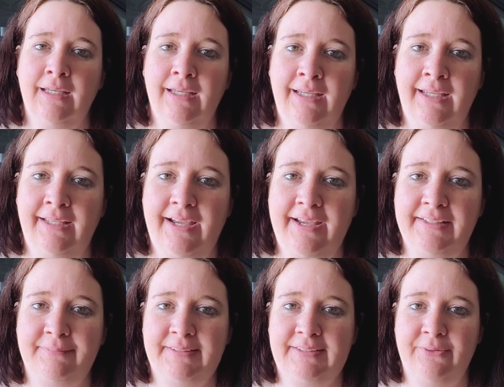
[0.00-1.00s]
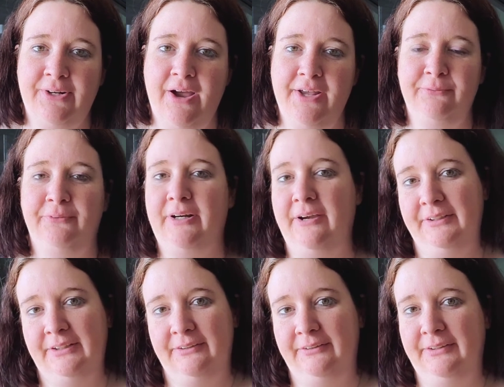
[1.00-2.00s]
Hey guys, what's going on? We're out
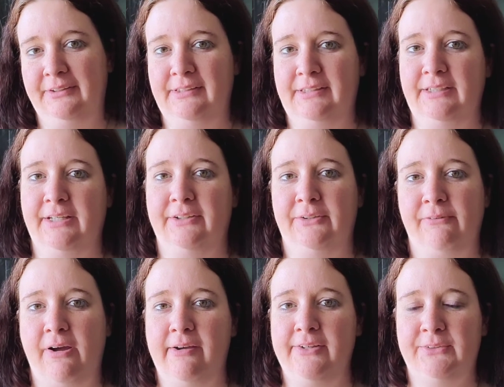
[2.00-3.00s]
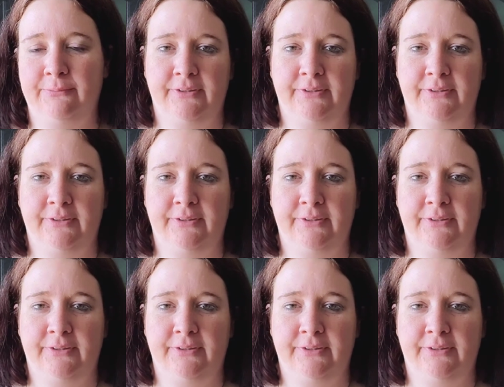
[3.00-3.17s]
here in the garage.